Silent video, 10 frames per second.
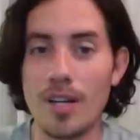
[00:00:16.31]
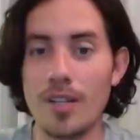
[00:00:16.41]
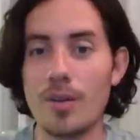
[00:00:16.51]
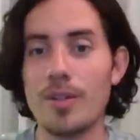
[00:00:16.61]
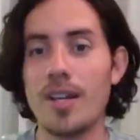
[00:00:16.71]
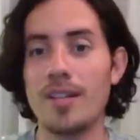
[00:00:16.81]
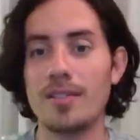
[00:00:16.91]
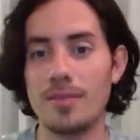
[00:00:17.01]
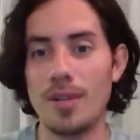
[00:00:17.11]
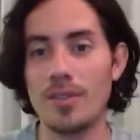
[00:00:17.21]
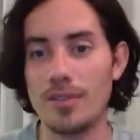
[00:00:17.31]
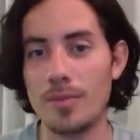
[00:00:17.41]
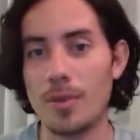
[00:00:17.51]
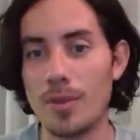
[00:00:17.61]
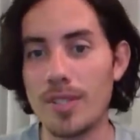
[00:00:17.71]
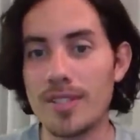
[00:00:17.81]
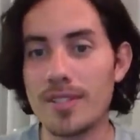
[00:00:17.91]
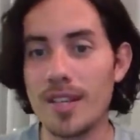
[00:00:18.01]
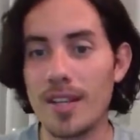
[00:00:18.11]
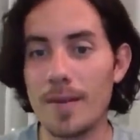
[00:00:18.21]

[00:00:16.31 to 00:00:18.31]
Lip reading: I know that, well, tomorrow is